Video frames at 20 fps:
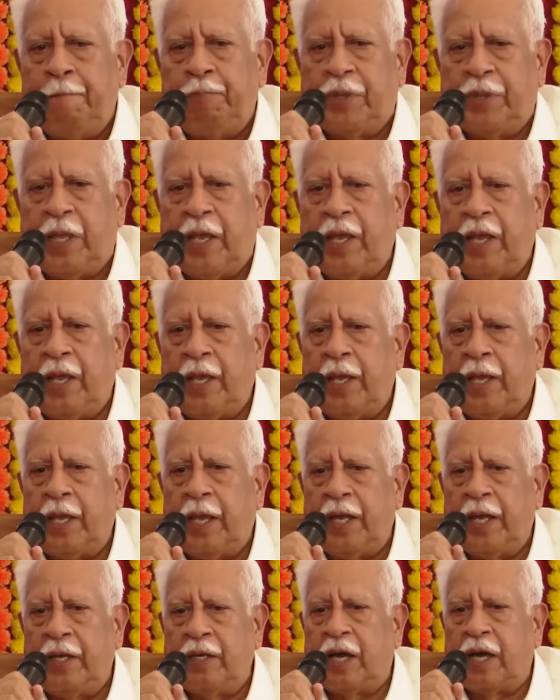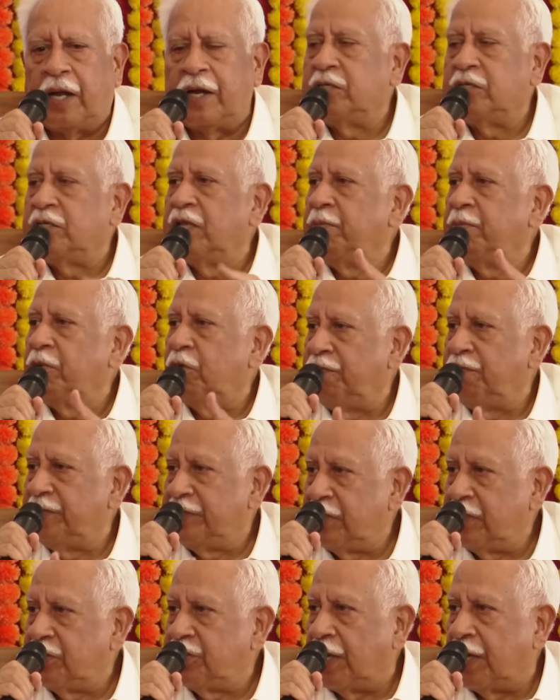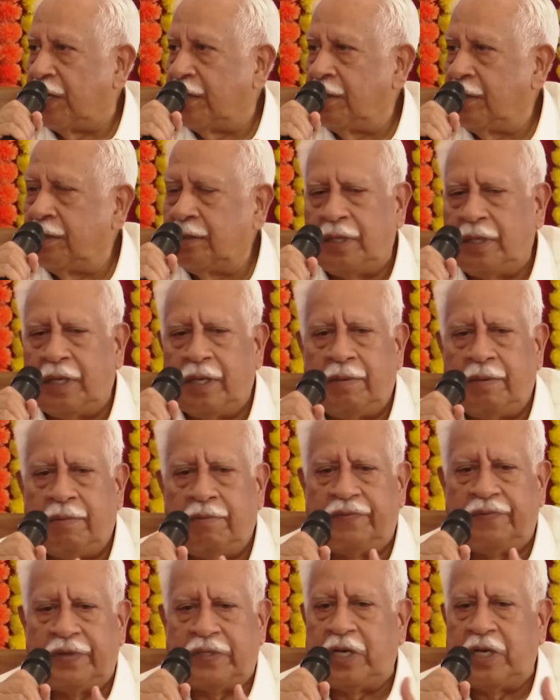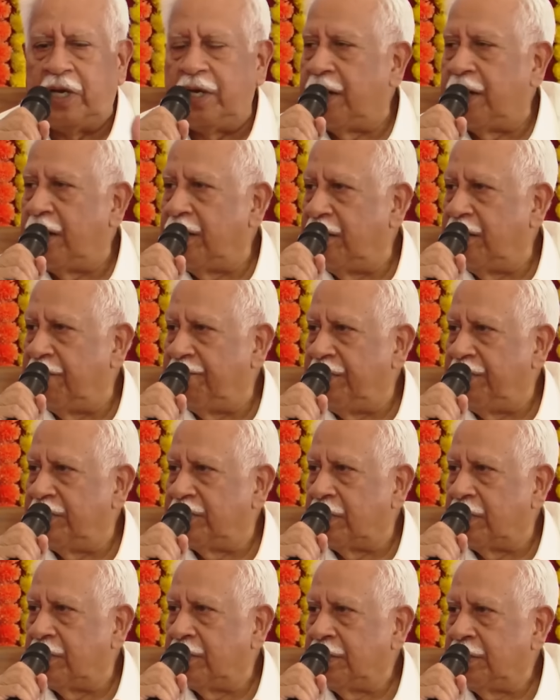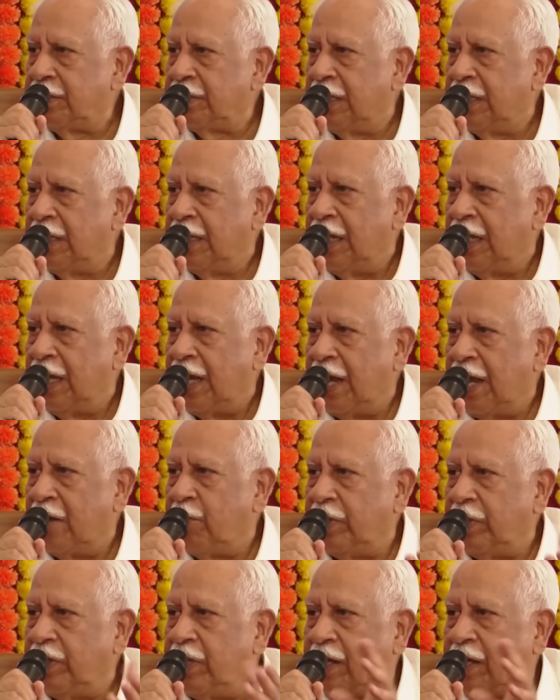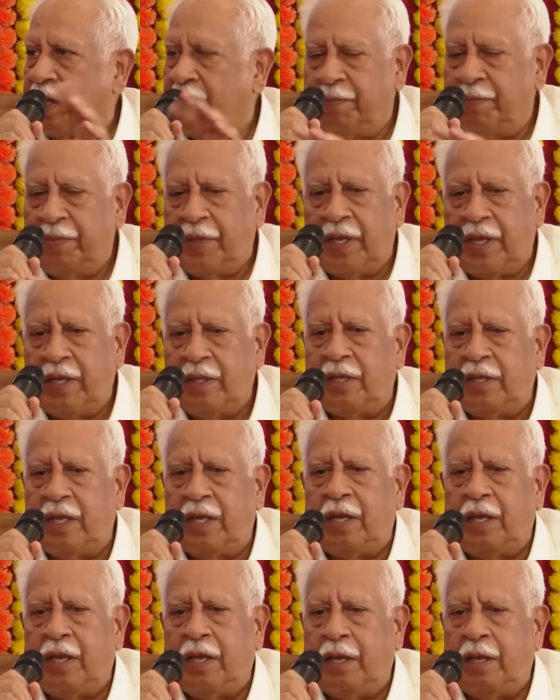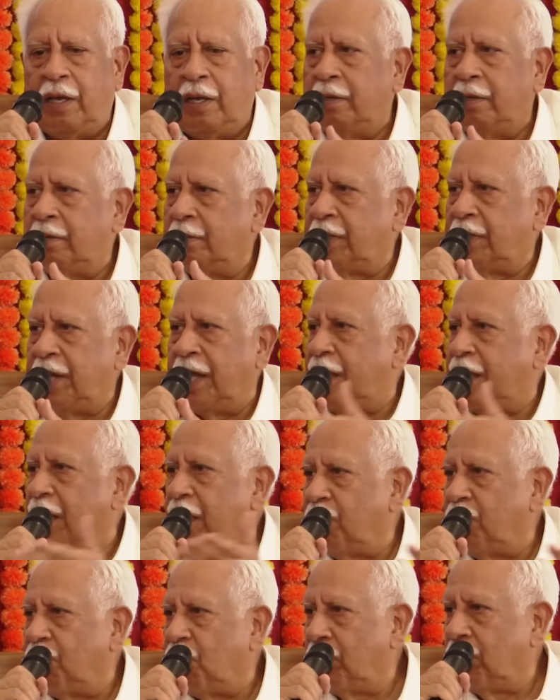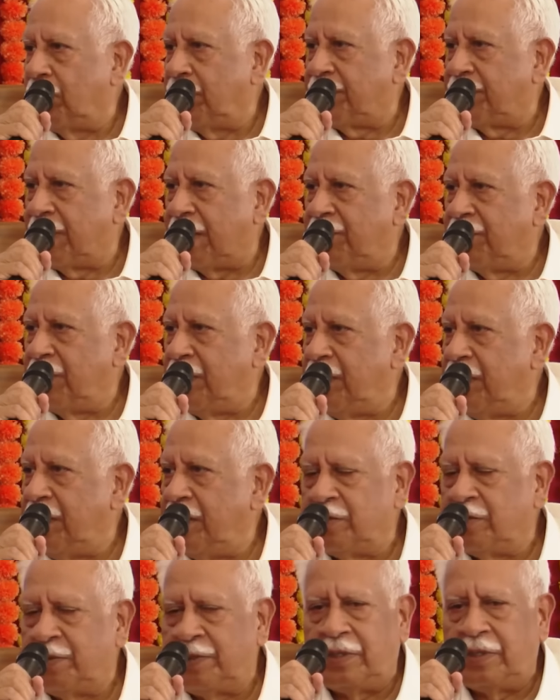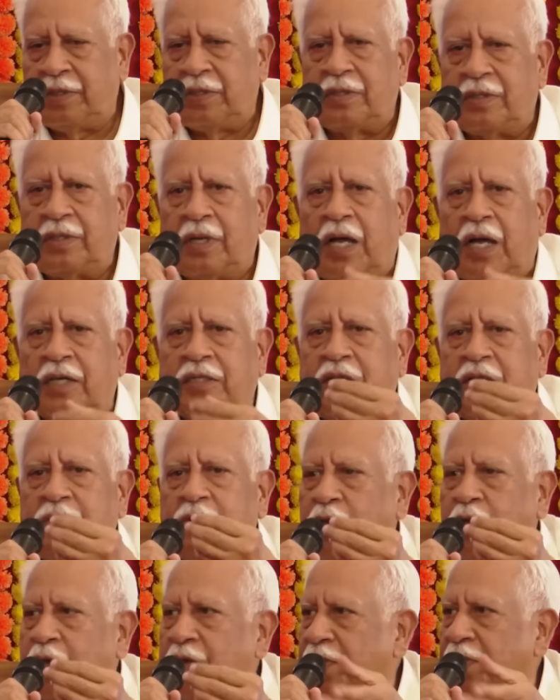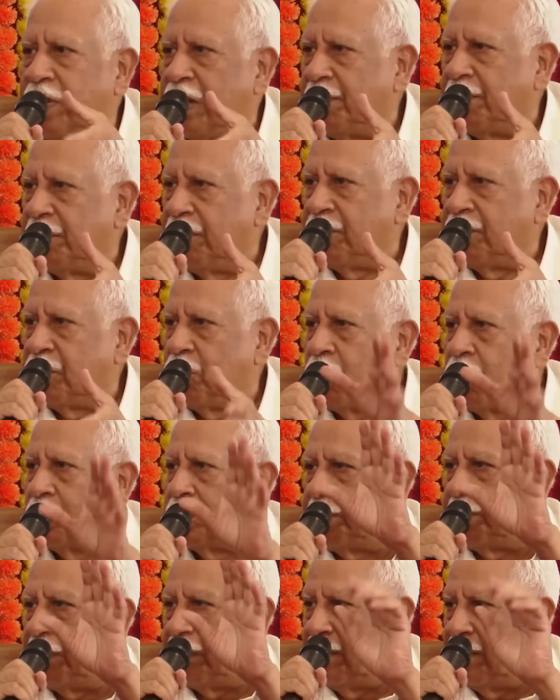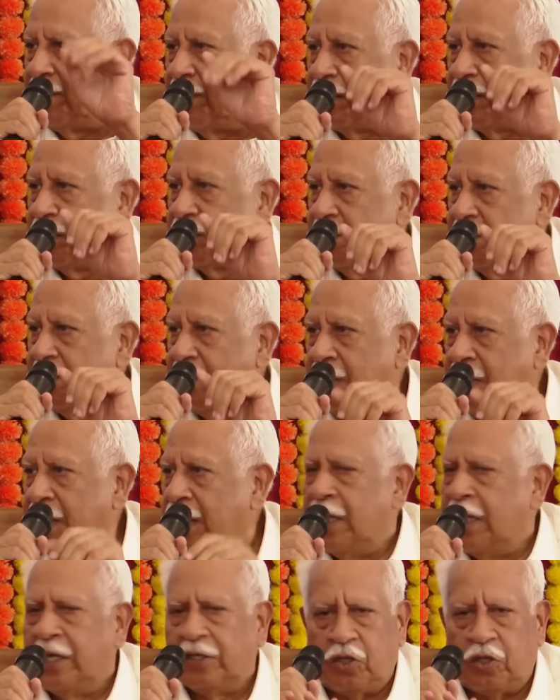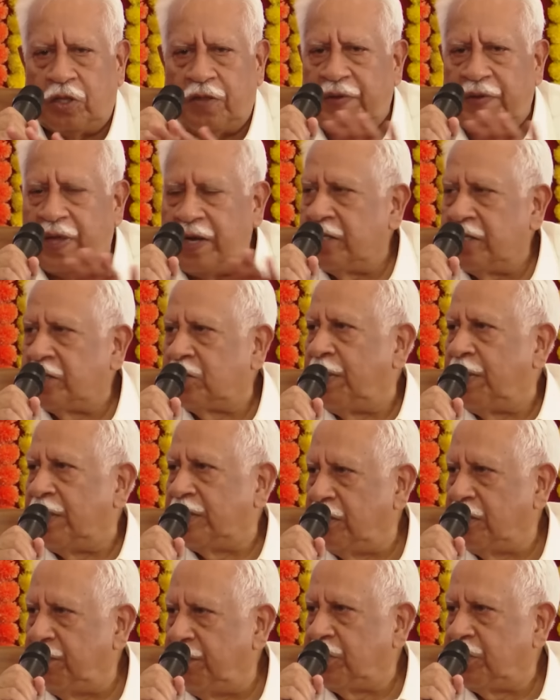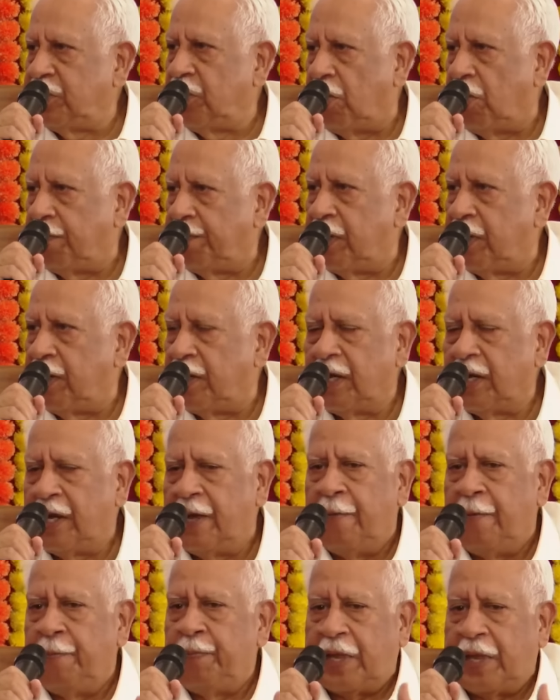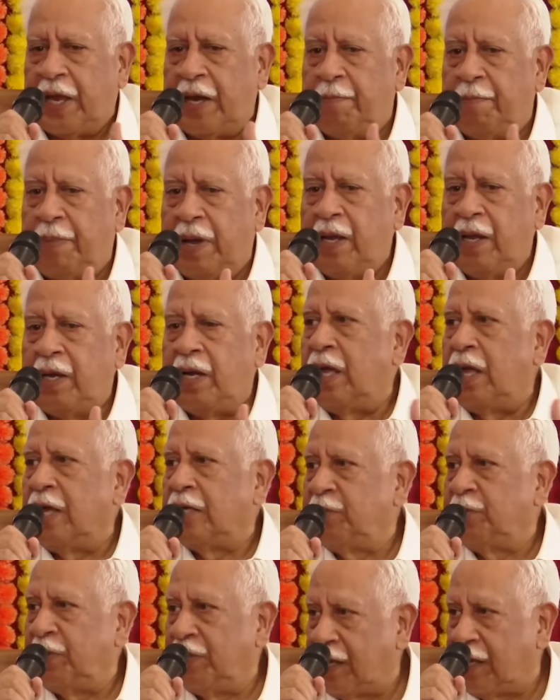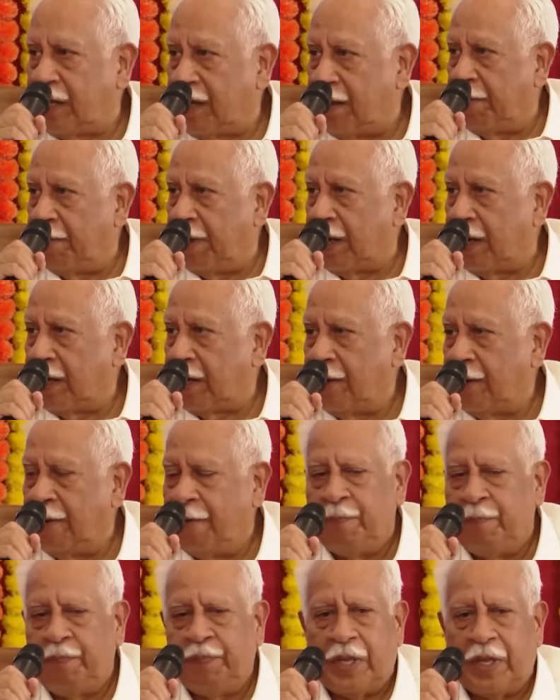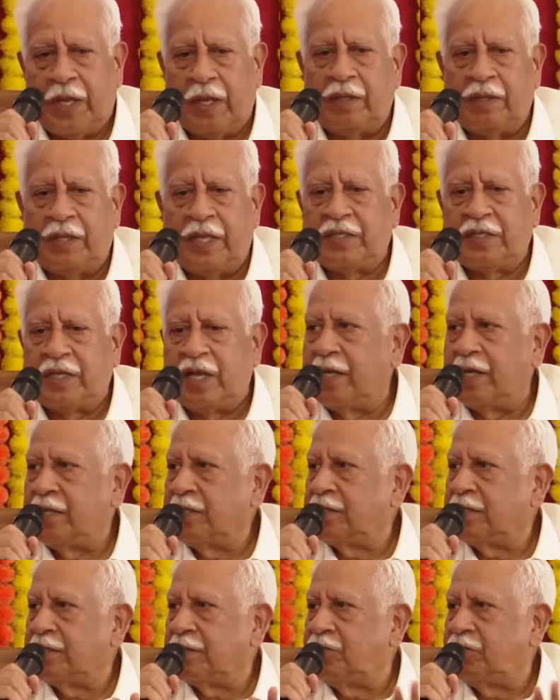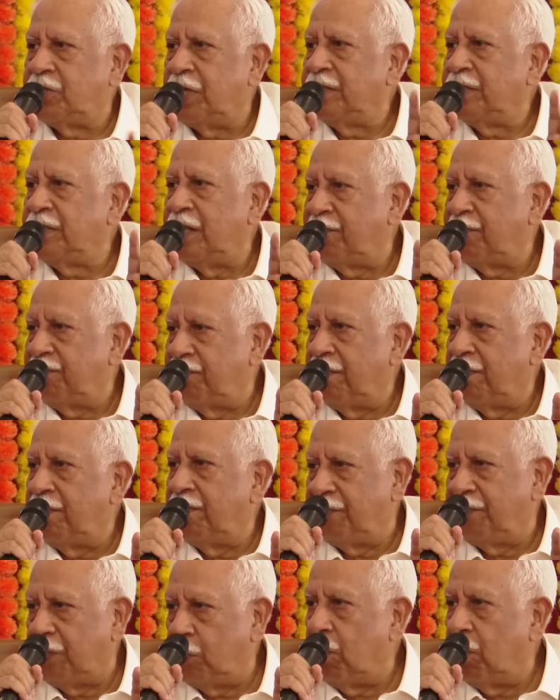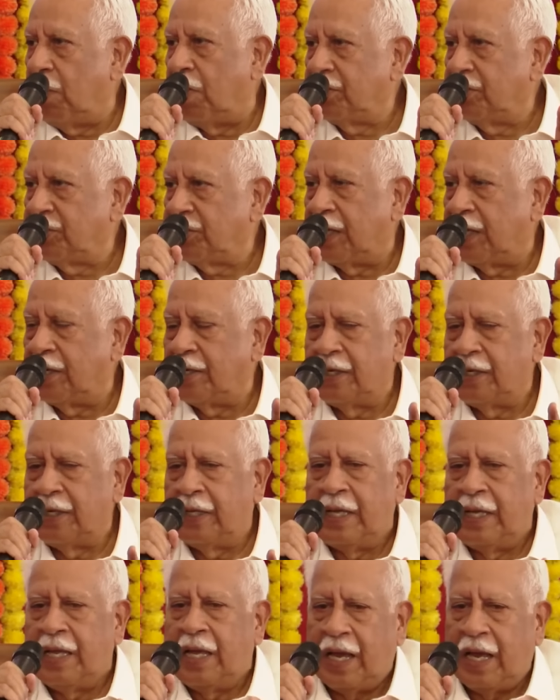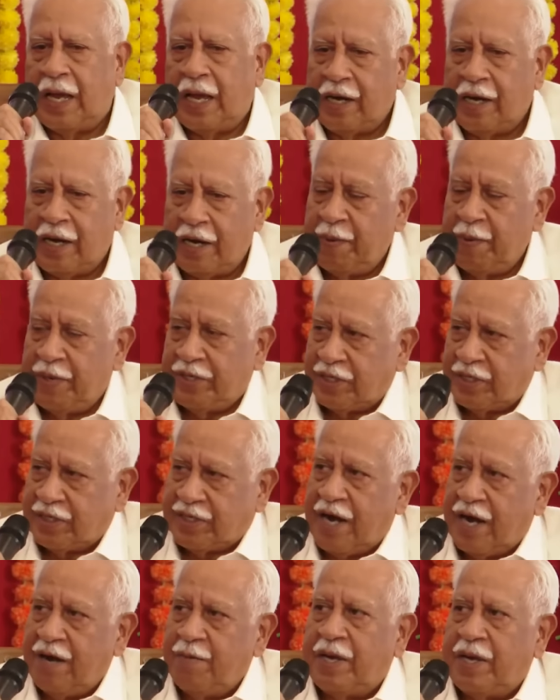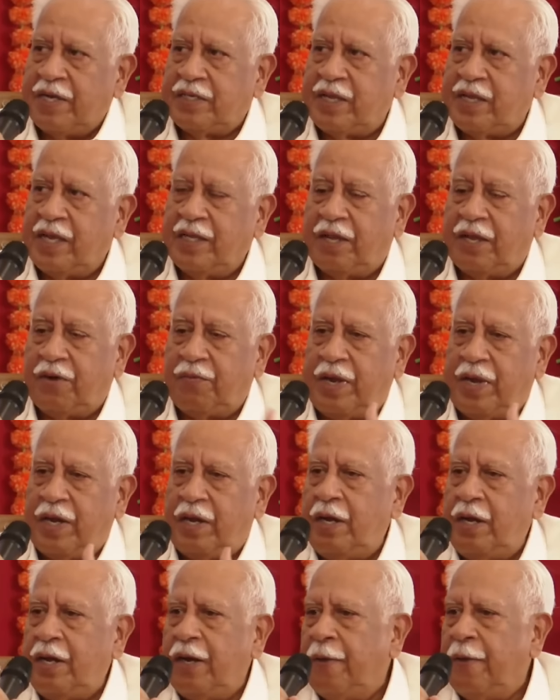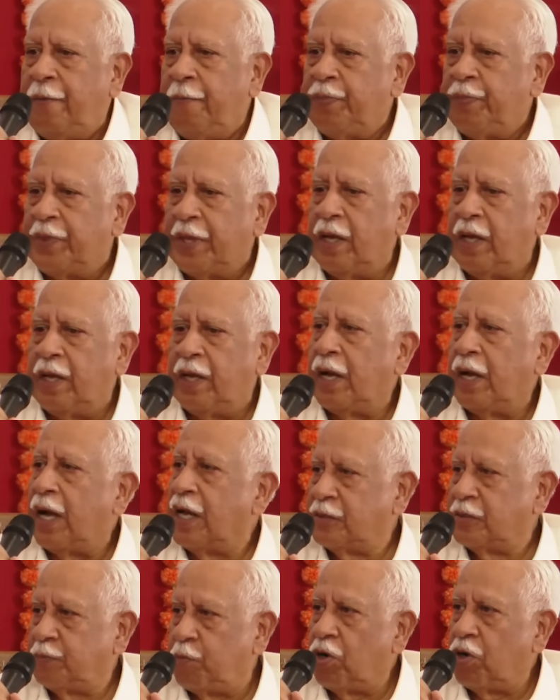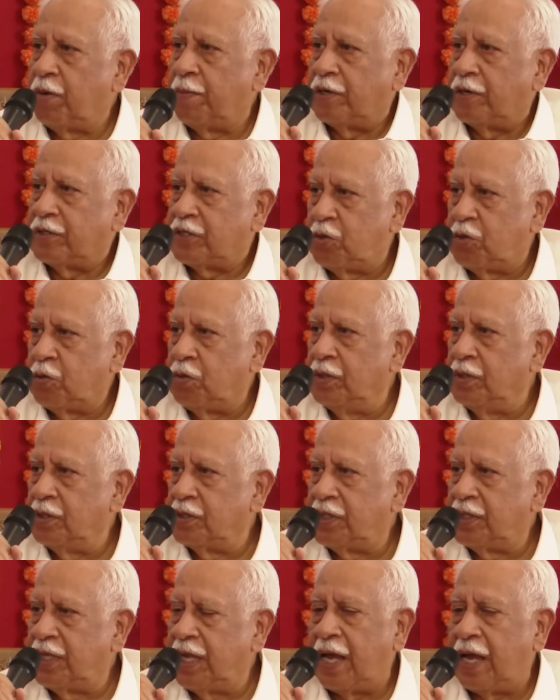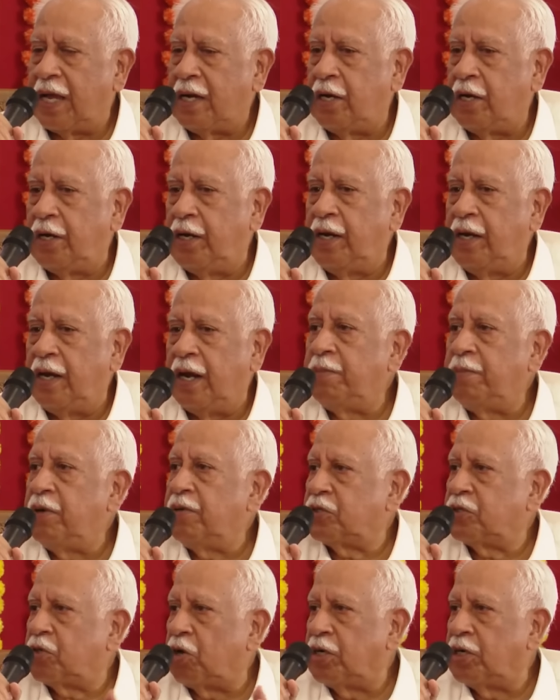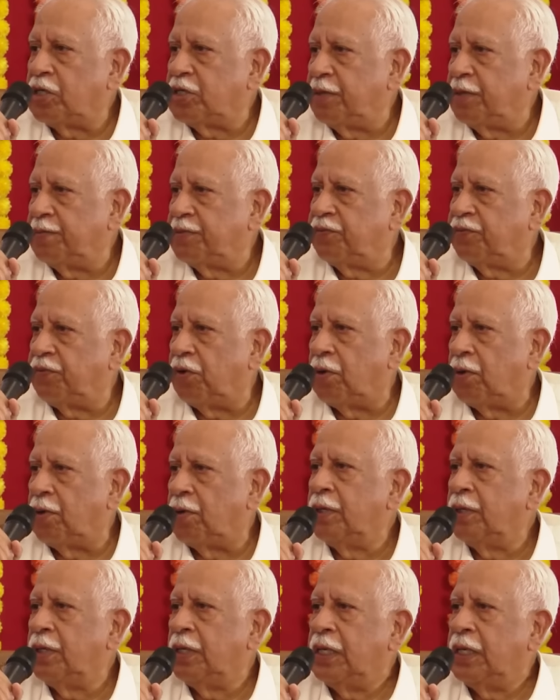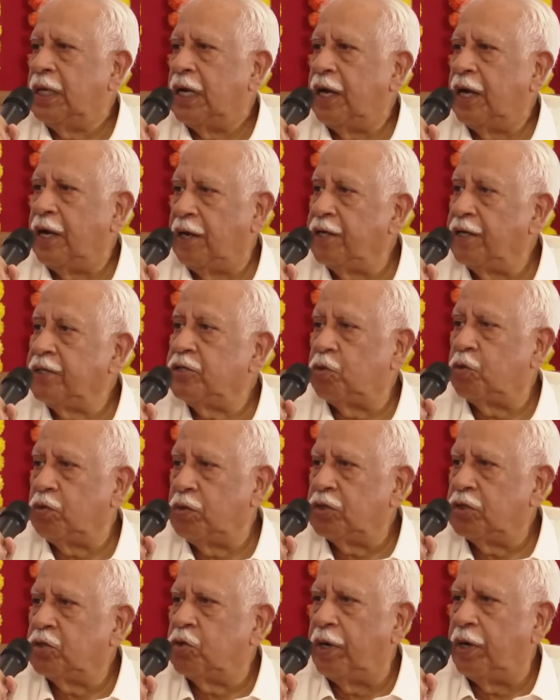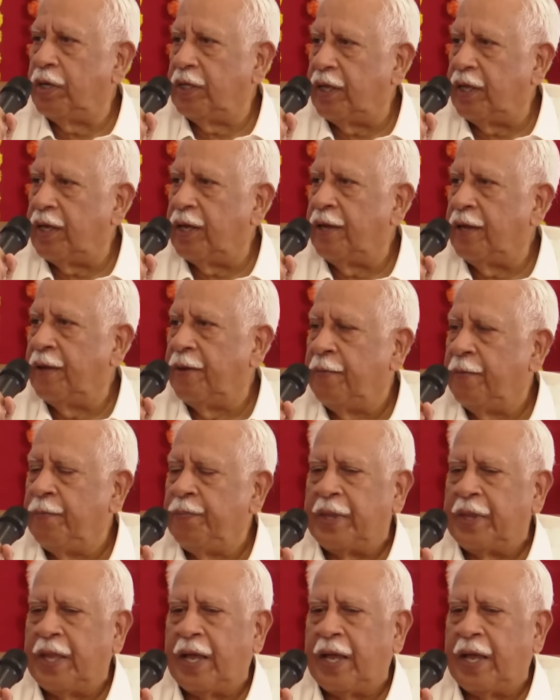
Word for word: They encourage them to visit China. They facilitate their visas. And when they come there, they take care of all the travel arrangements, ask them to give a couple of talks, pay them handsomely. So there are various ways in which they operate. And by and large, when they back, these guys change their view on China. And let me just end by saying that when I spoke about students, they had a number of scholarships for Indian students going there. Right.